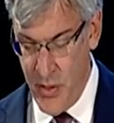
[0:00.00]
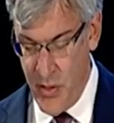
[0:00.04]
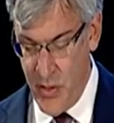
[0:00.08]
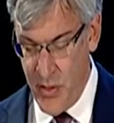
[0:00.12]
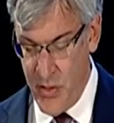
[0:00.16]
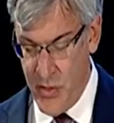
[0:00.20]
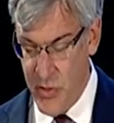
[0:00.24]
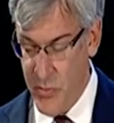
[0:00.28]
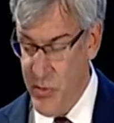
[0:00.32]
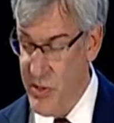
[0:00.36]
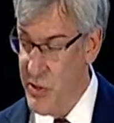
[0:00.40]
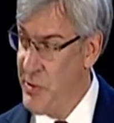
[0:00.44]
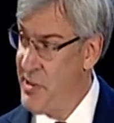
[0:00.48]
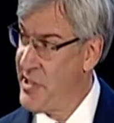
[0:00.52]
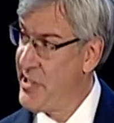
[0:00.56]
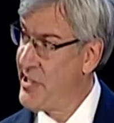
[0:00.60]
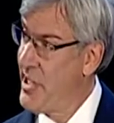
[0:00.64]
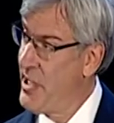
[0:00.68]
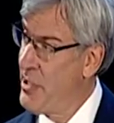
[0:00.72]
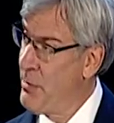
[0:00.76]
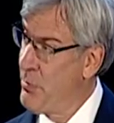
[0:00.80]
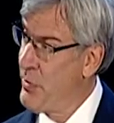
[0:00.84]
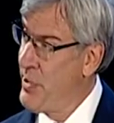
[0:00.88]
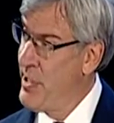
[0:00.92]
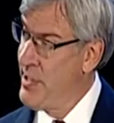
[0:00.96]
So as we
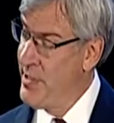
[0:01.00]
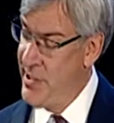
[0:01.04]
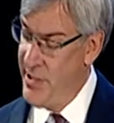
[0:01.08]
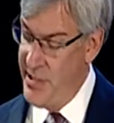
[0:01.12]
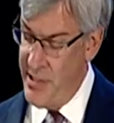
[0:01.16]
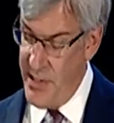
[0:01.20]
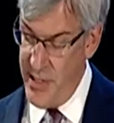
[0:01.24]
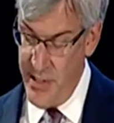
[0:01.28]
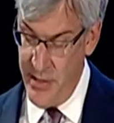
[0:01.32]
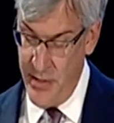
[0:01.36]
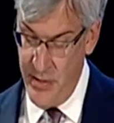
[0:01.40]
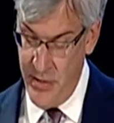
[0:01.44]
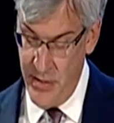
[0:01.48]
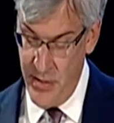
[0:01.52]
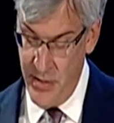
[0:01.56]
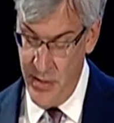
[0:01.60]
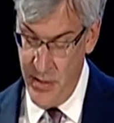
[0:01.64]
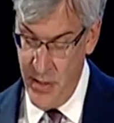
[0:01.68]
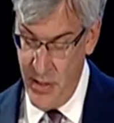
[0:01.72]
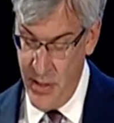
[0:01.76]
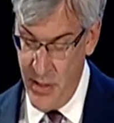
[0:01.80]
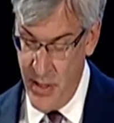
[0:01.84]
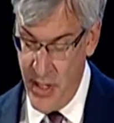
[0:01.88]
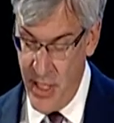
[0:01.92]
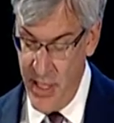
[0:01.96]
celebrate tonight,
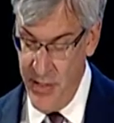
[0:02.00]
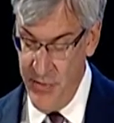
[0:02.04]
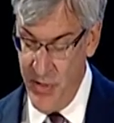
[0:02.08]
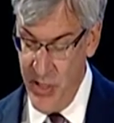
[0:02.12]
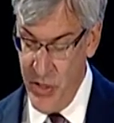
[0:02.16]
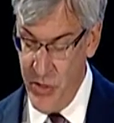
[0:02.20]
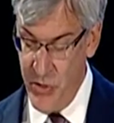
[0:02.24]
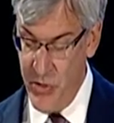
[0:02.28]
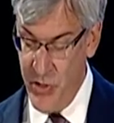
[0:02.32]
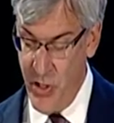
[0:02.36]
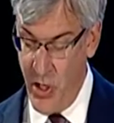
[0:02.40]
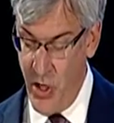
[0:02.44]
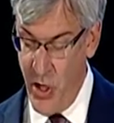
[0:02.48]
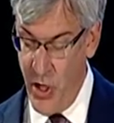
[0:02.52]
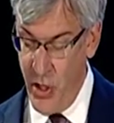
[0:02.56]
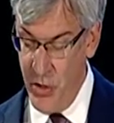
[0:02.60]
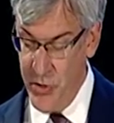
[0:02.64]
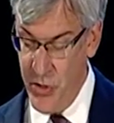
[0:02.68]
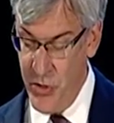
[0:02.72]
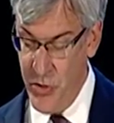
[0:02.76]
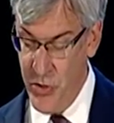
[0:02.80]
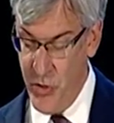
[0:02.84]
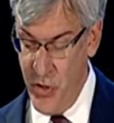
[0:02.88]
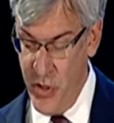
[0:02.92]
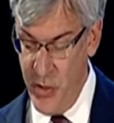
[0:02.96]
I invite you all
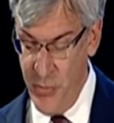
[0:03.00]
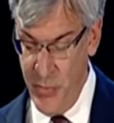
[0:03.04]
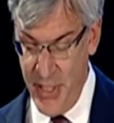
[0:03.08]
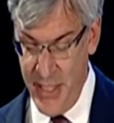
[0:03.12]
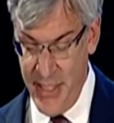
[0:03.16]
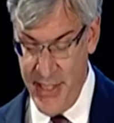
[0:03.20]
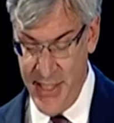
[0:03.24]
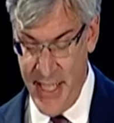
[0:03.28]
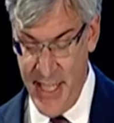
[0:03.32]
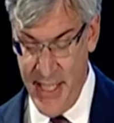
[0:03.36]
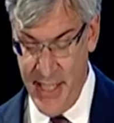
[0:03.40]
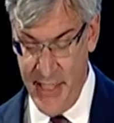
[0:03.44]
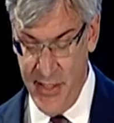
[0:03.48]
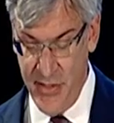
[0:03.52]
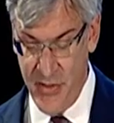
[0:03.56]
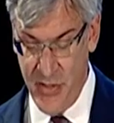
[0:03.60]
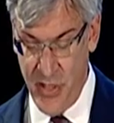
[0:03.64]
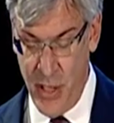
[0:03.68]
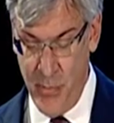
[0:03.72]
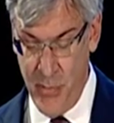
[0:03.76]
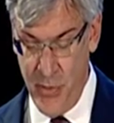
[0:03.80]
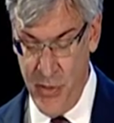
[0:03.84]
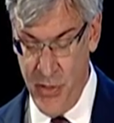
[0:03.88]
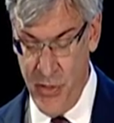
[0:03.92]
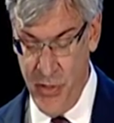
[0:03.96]
to join me in taking this
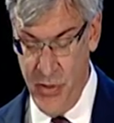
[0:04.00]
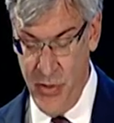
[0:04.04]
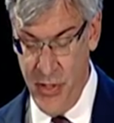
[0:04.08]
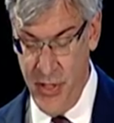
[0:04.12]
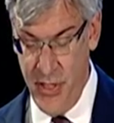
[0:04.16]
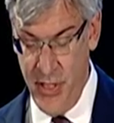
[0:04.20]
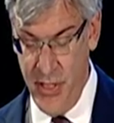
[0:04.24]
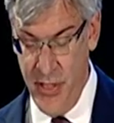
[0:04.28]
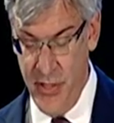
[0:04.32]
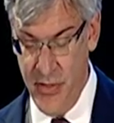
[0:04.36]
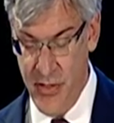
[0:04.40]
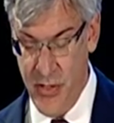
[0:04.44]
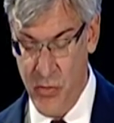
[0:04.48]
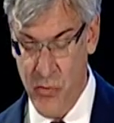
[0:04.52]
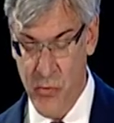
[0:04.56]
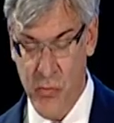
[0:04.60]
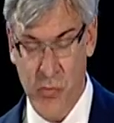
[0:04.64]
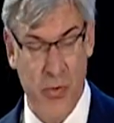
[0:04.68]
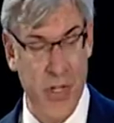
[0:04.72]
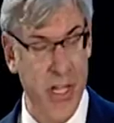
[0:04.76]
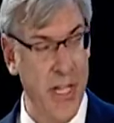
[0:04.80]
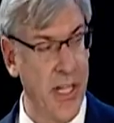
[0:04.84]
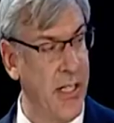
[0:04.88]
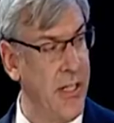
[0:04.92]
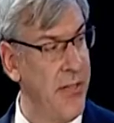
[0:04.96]
opportunity to
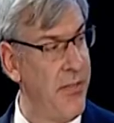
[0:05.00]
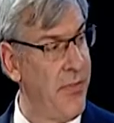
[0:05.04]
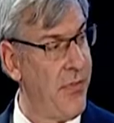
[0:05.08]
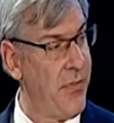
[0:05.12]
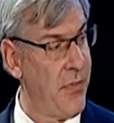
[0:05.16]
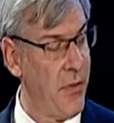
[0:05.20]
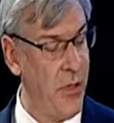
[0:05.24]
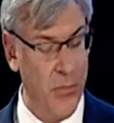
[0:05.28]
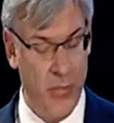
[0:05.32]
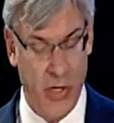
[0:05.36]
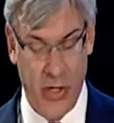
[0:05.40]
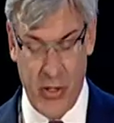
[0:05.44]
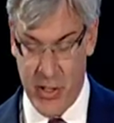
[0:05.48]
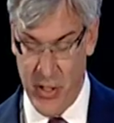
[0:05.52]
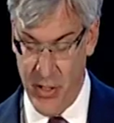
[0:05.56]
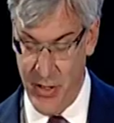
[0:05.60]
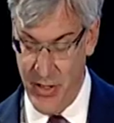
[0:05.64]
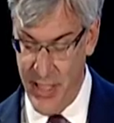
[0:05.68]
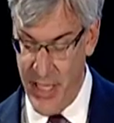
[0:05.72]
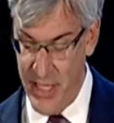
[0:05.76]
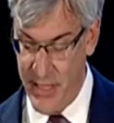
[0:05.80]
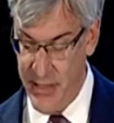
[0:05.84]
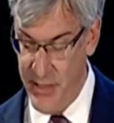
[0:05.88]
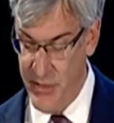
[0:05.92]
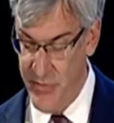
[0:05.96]
reconfirm our
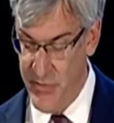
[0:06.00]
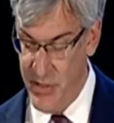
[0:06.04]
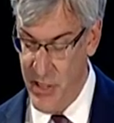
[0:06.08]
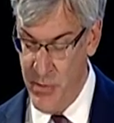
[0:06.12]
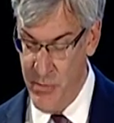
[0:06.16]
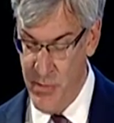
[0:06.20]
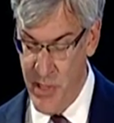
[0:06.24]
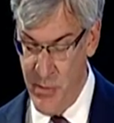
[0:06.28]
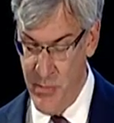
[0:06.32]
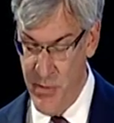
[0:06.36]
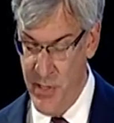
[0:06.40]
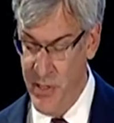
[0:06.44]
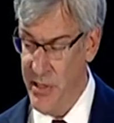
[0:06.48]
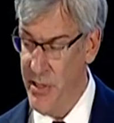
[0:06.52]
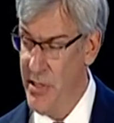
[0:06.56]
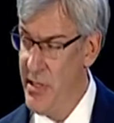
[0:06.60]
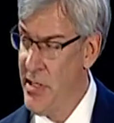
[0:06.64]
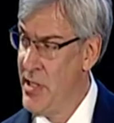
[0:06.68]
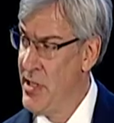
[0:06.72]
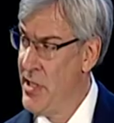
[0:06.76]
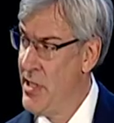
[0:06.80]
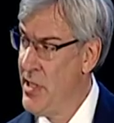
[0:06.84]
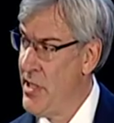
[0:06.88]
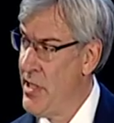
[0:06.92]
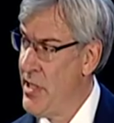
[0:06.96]
collective commitment
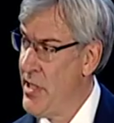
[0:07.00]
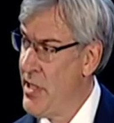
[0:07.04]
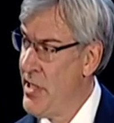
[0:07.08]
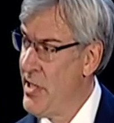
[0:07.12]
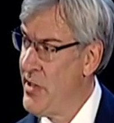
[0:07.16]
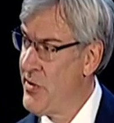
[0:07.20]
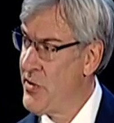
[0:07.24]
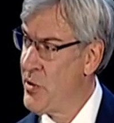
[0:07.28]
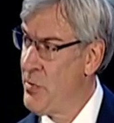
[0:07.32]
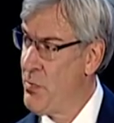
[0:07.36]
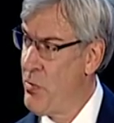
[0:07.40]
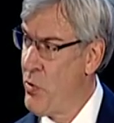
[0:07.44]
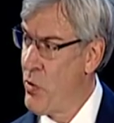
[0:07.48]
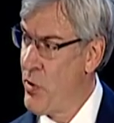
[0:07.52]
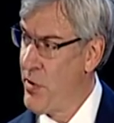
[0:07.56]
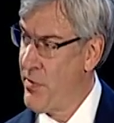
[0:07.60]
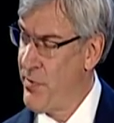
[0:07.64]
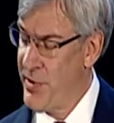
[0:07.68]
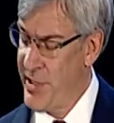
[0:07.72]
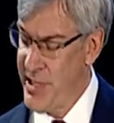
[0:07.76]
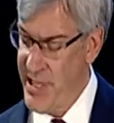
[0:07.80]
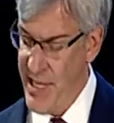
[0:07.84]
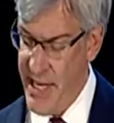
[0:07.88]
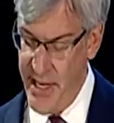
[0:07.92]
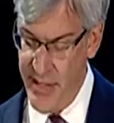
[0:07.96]
and support
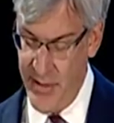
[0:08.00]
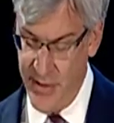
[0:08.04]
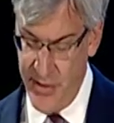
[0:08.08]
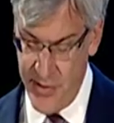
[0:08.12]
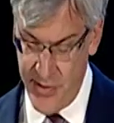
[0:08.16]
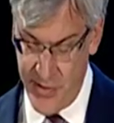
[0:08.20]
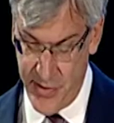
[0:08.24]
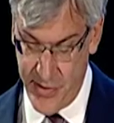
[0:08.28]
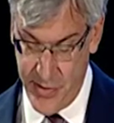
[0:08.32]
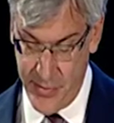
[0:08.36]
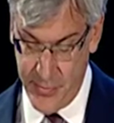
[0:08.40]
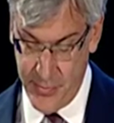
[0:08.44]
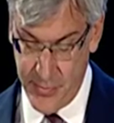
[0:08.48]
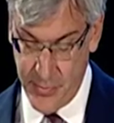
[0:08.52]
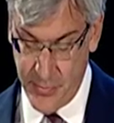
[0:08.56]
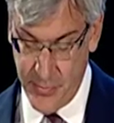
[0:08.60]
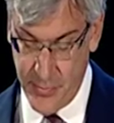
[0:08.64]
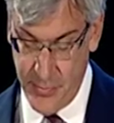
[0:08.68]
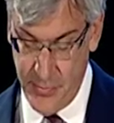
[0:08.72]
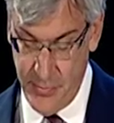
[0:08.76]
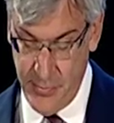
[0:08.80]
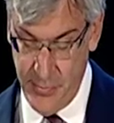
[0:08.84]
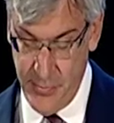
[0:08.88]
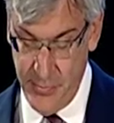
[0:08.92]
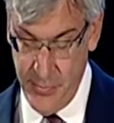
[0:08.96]
for Catalyst.
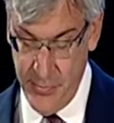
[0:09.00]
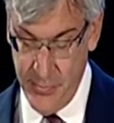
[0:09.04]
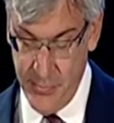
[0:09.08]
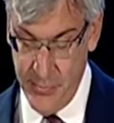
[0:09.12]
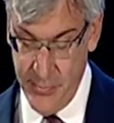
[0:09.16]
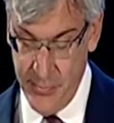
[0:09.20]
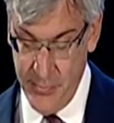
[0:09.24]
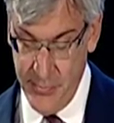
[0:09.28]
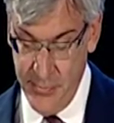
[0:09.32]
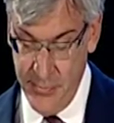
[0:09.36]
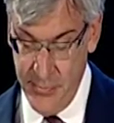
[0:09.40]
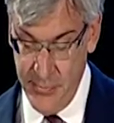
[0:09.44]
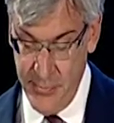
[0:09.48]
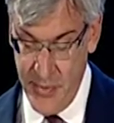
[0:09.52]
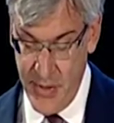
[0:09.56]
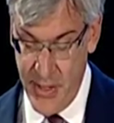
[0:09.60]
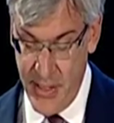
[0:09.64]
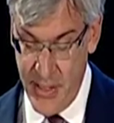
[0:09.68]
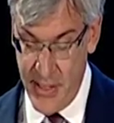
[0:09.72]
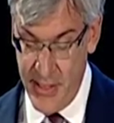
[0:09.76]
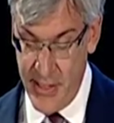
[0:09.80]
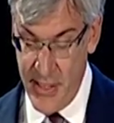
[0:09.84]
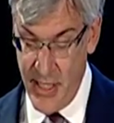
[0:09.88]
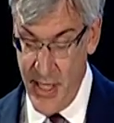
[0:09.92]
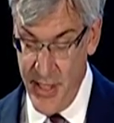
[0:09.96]

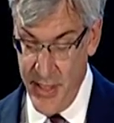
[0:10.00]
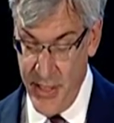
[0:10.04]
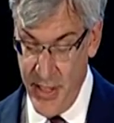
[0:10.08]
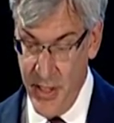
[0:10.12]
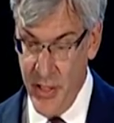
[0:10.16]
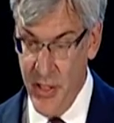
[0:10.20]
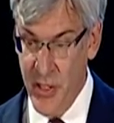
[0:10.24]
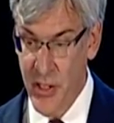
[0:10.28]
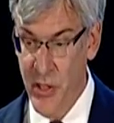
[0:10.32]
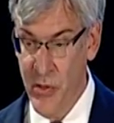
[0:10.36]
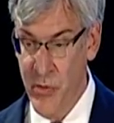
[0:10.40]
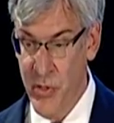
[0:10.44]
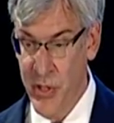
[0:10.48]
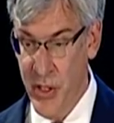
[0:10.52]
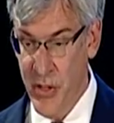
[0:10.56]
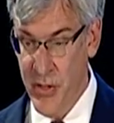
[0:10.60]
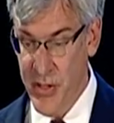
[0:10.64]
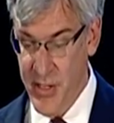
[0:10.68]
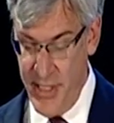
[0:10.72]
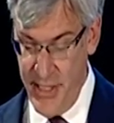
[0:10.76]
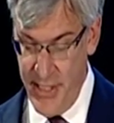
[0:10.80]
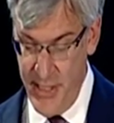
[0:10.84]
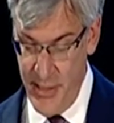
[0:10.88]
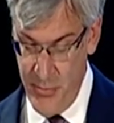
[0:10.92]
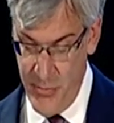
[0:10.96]
Tanya, you and your
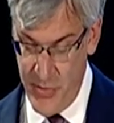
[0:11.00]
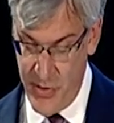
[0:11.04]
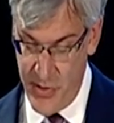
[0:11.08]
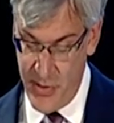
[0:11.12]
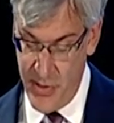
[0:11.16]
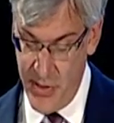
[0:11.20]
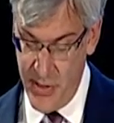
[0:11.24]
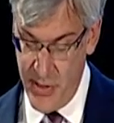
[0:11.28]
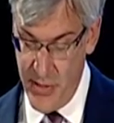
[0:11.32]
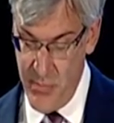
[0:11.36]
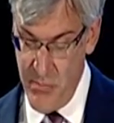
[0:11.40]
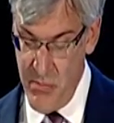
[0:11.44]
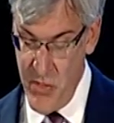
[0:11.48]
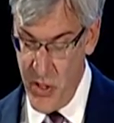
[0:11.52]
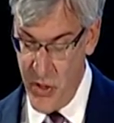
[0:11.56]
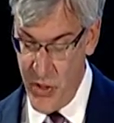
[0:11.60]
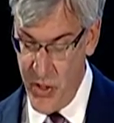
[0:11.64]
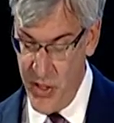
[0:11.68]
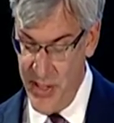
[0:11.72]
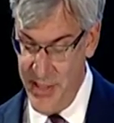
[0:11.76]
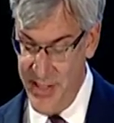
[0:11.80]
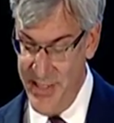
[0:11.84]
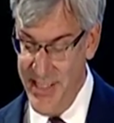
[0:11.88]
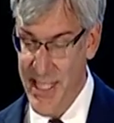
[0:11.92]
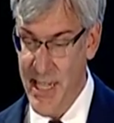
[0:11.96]
team's
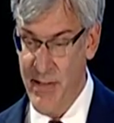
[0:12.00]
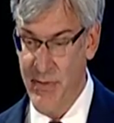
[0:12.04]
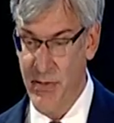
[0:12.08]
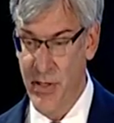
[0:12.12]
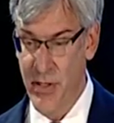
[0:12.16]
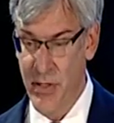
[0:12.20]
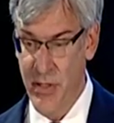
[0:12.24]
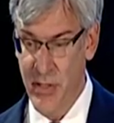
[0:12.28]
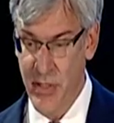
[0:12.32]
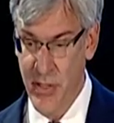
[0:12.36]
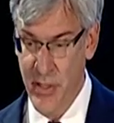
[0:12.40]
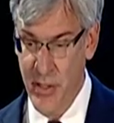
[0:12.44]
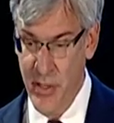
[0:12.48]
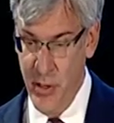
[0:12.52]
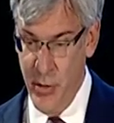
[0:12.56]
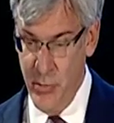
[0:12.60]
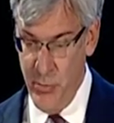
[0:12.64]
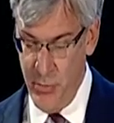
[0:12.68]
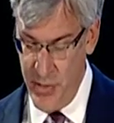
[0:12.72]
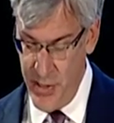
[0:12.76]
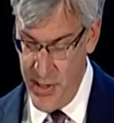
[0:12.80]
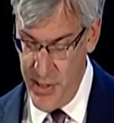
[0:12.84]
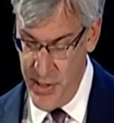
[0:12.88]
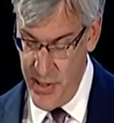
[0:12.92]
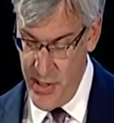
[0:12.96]
mission has never
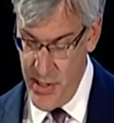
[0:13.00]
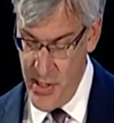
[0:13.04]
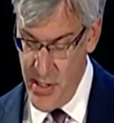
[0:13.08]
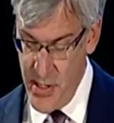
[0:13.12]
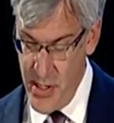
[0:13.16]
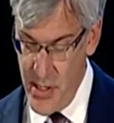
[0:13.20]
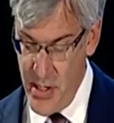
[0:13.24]
been